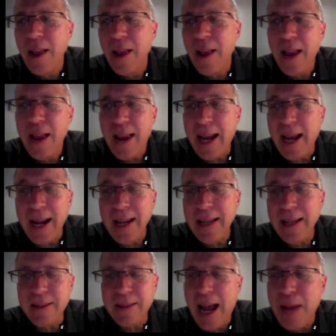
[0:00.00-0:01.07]
And I
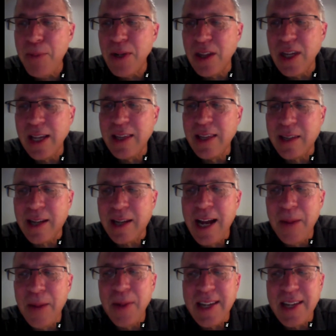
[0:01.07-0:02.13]
happen to think that the
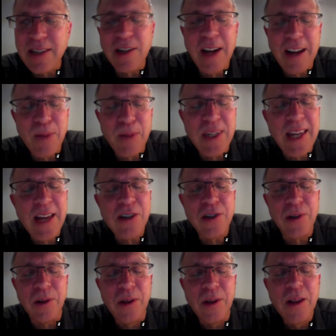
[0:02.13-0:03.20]
Commons has a lot of
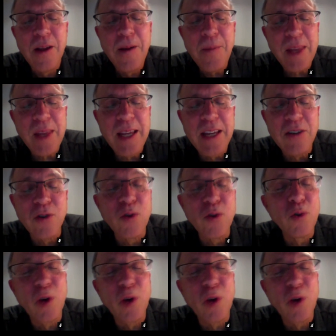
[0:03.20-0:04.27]
potential in
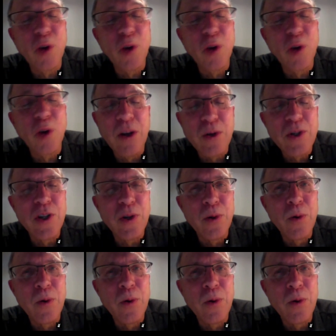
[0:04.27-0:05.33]
growing those new
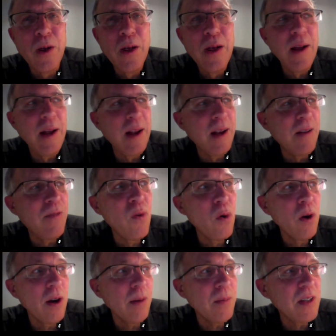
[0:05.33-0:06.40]

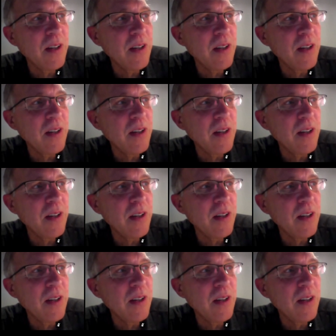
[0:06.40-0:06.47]
forms.